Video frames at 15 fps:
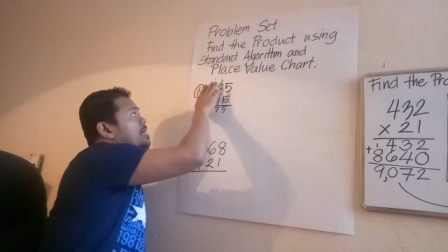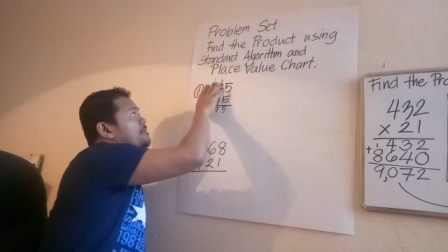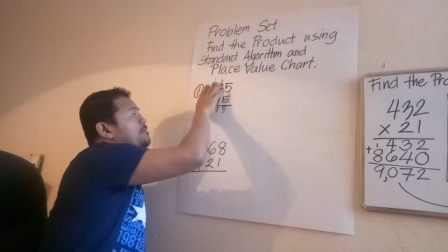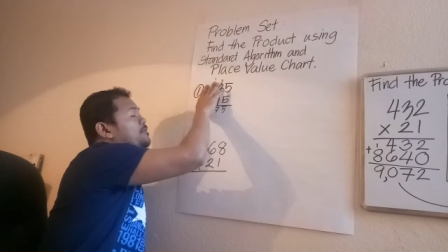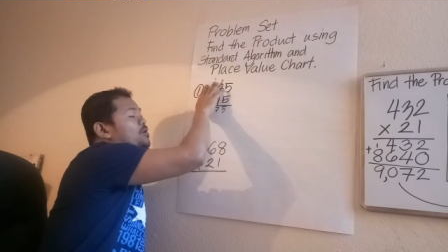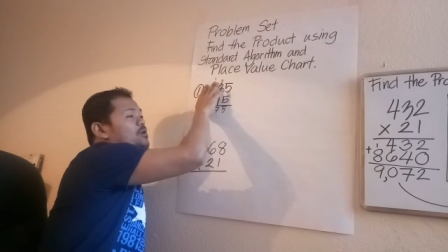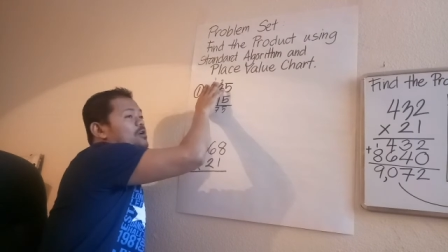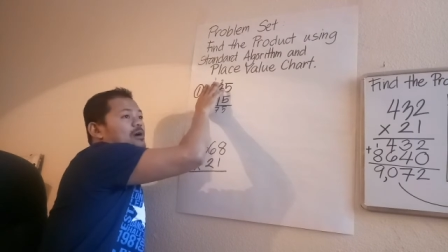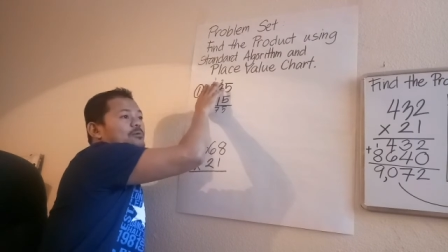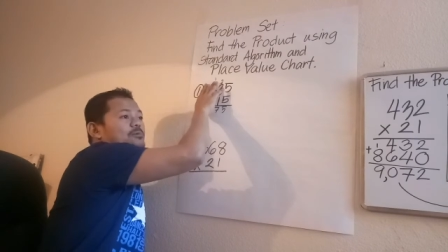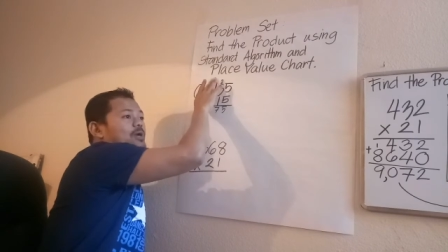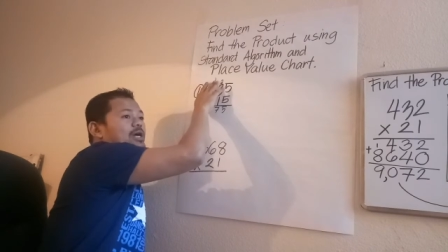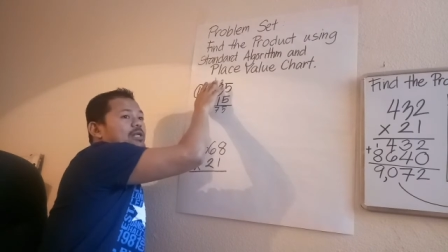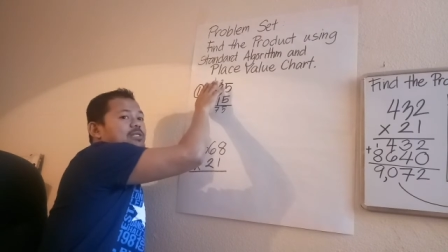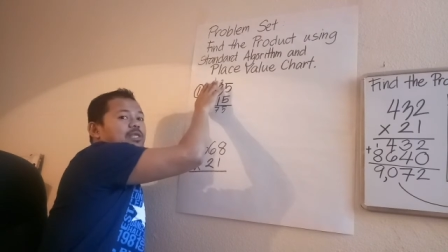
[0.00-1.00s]
there 4.
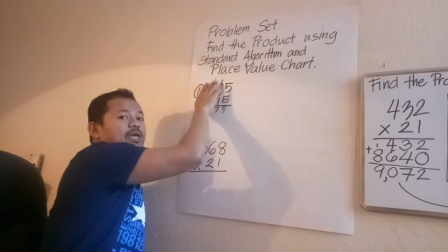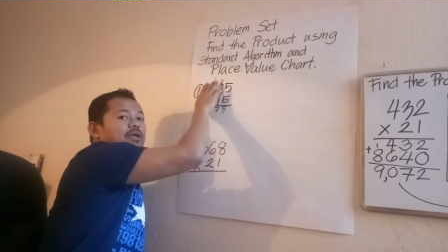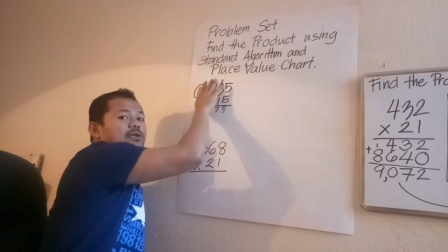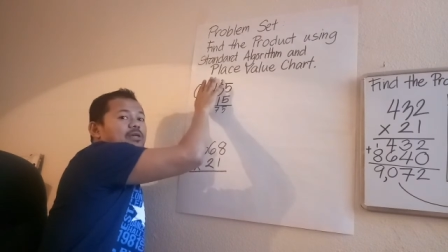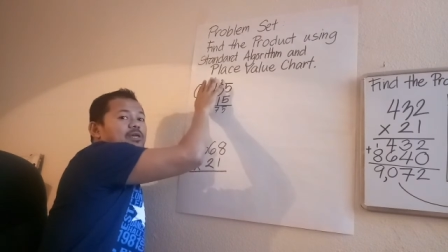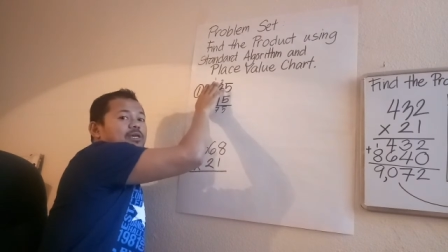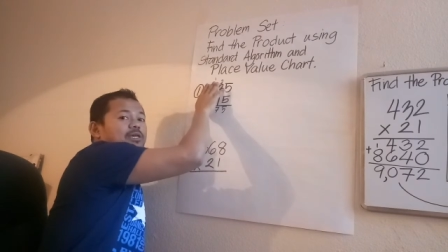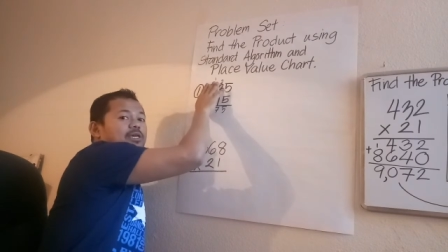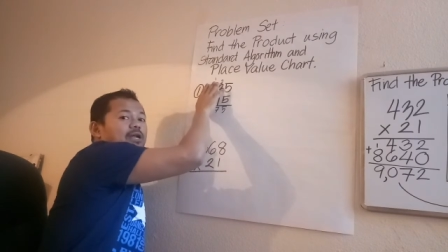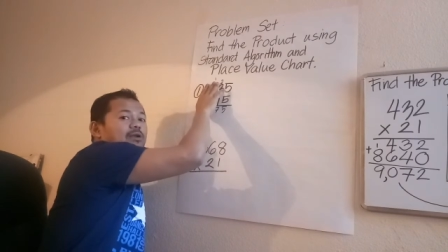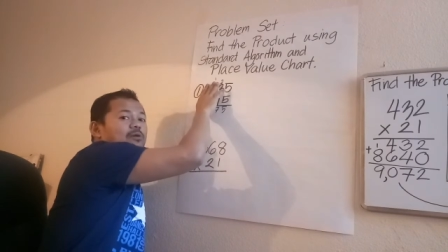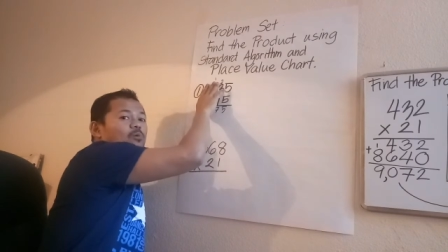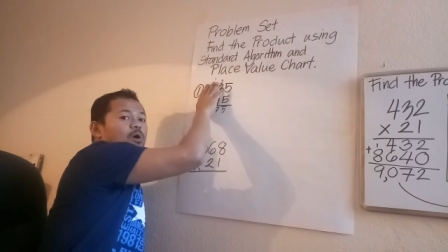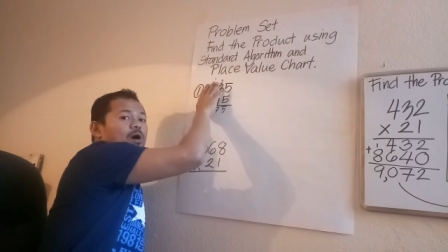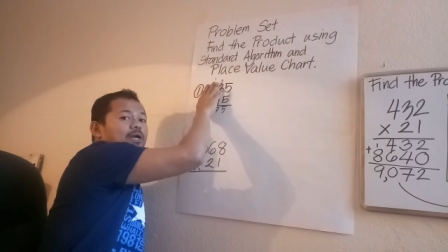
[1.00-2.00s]
We got there
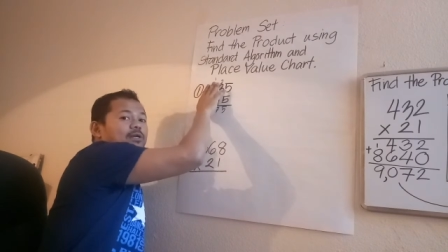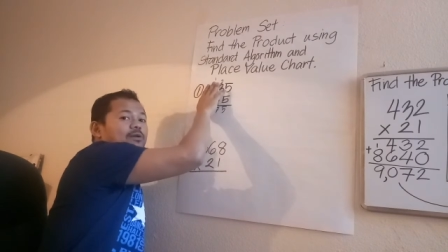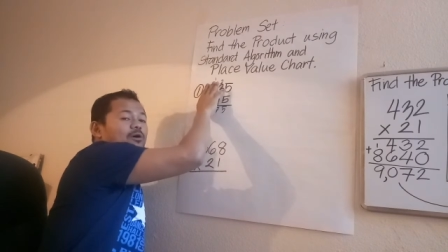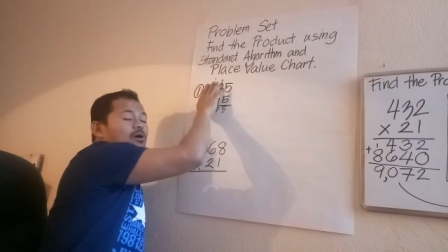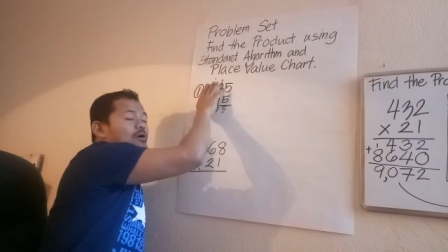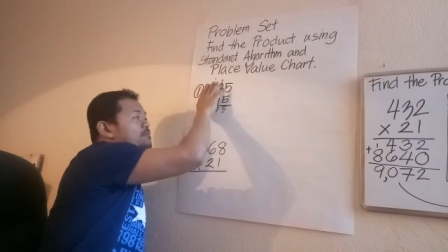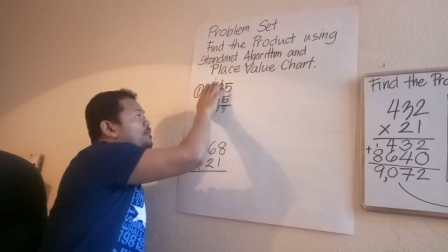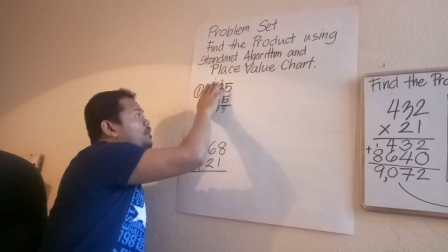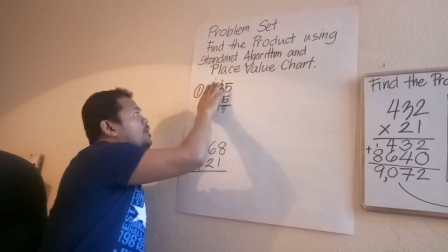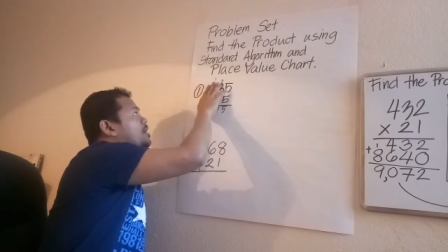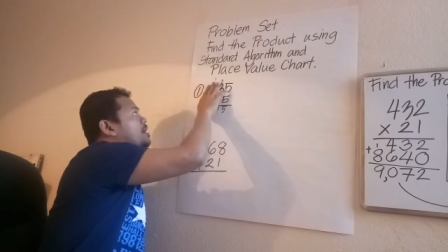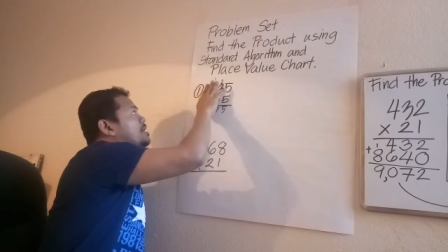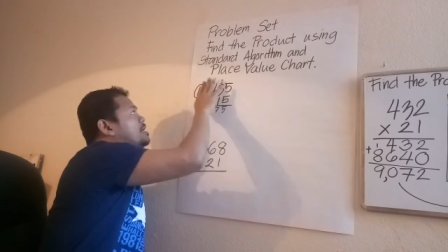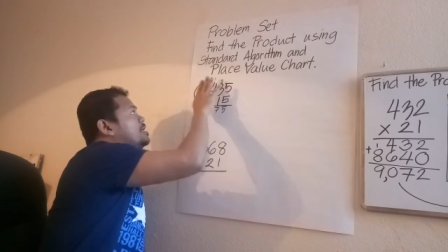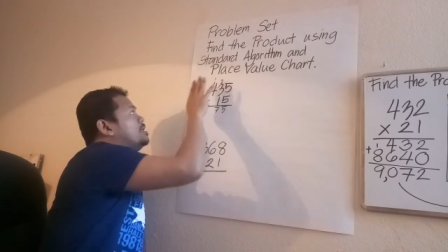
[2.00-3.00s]
carry 1 on
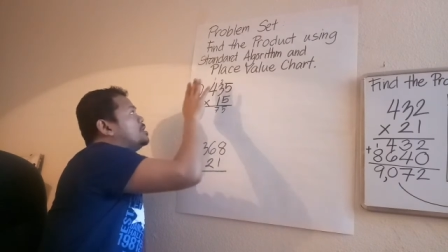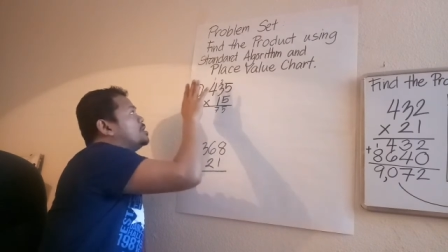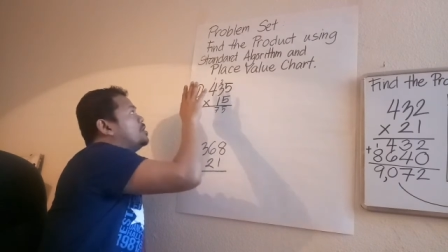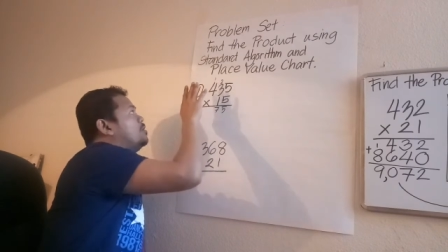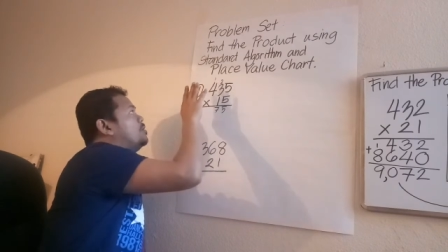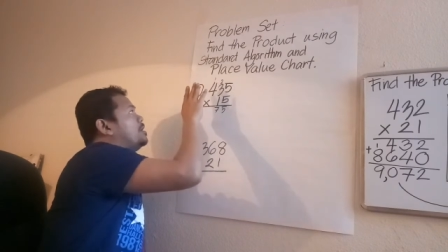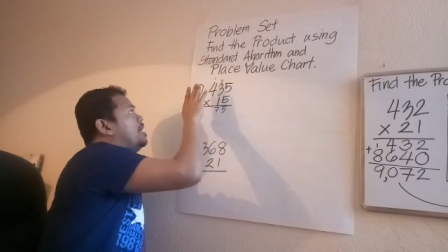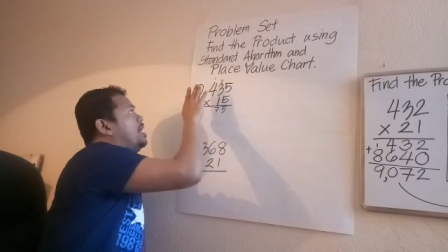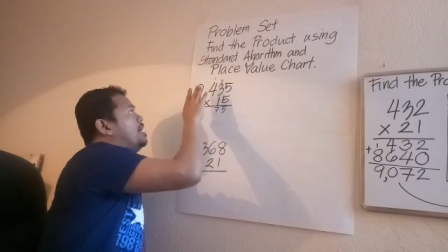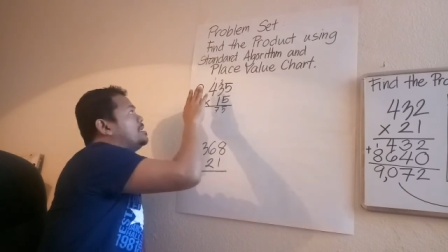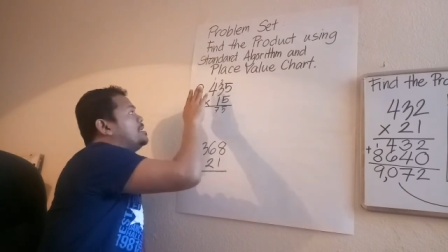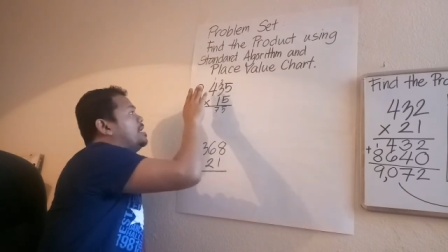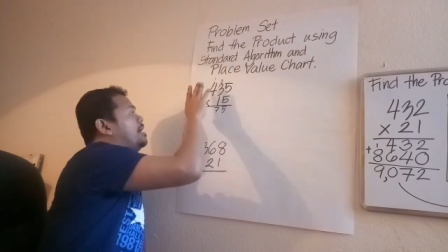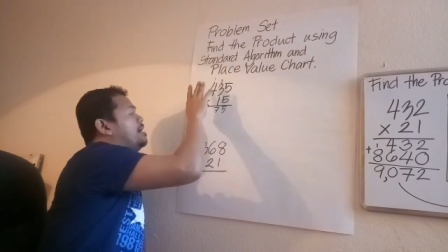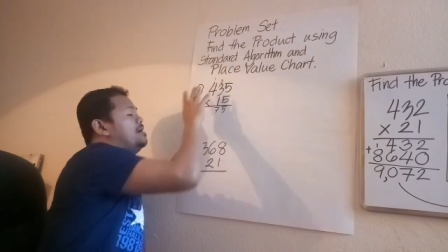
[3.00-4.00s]
4. So we
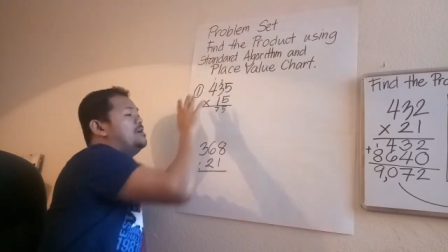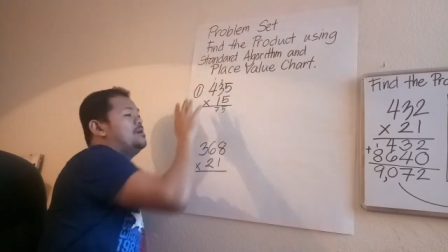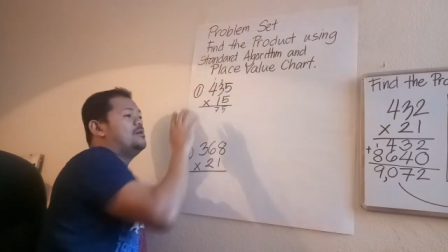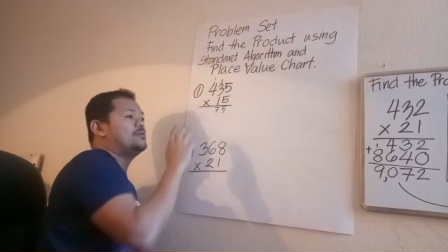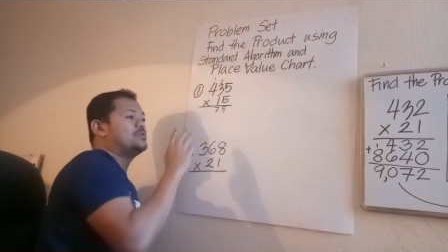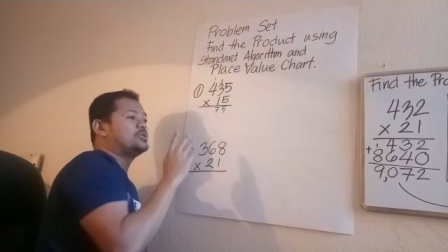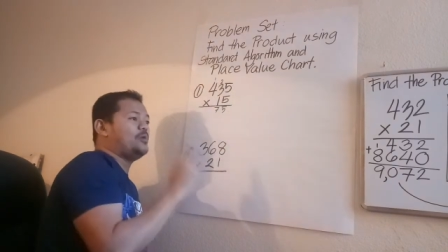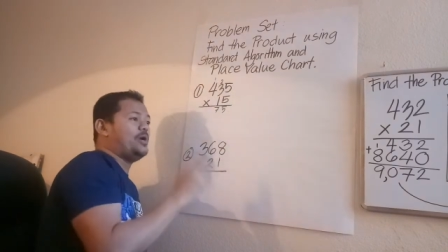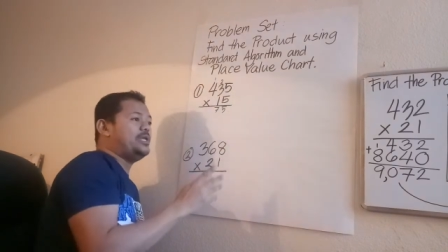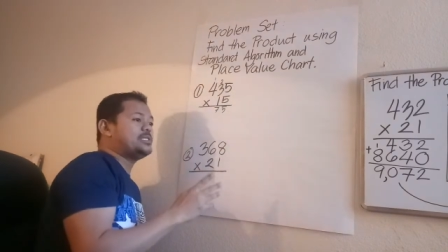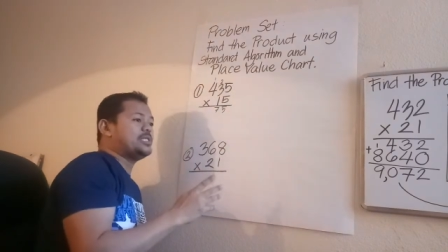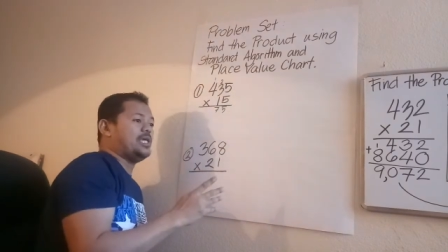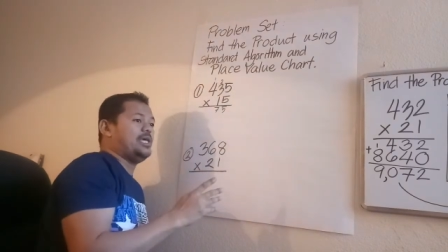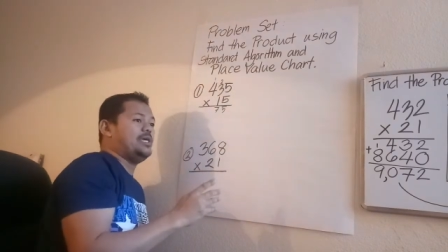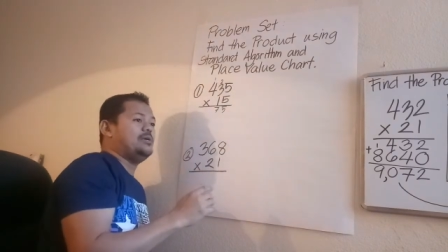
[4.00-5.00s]
got there
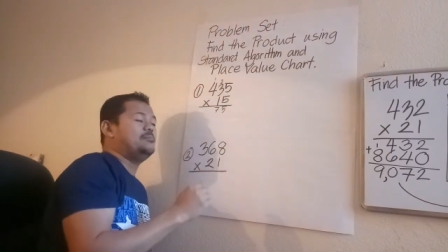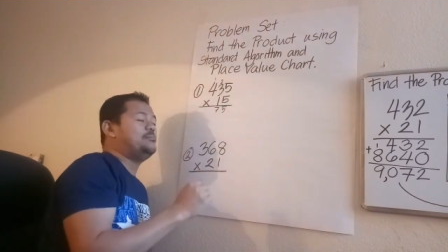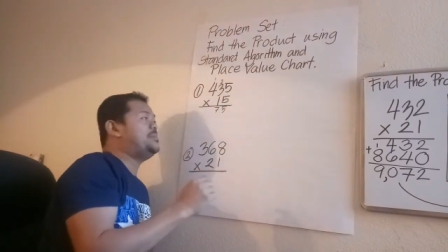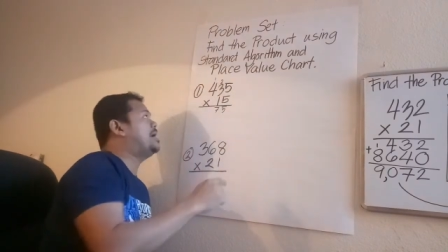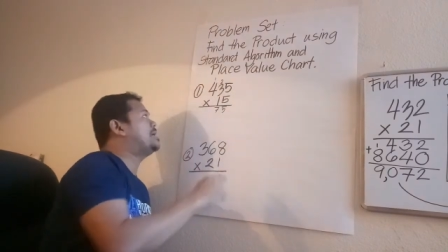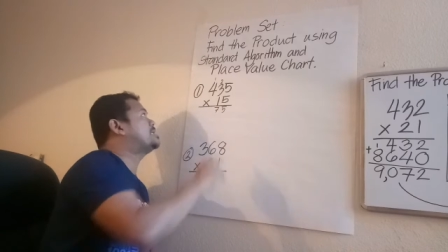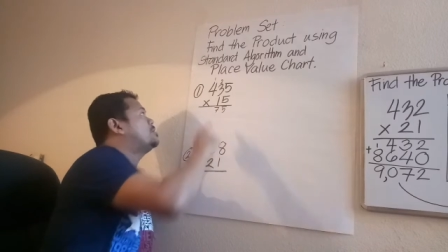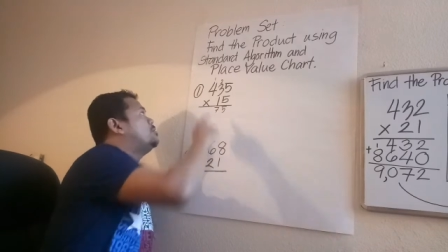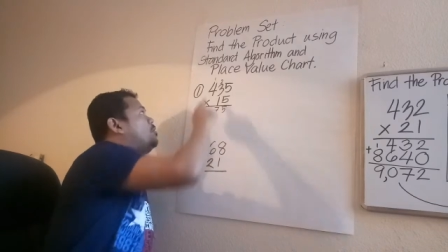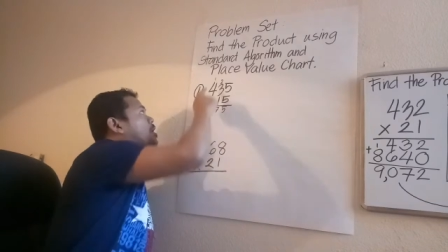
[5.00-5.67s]
20 plus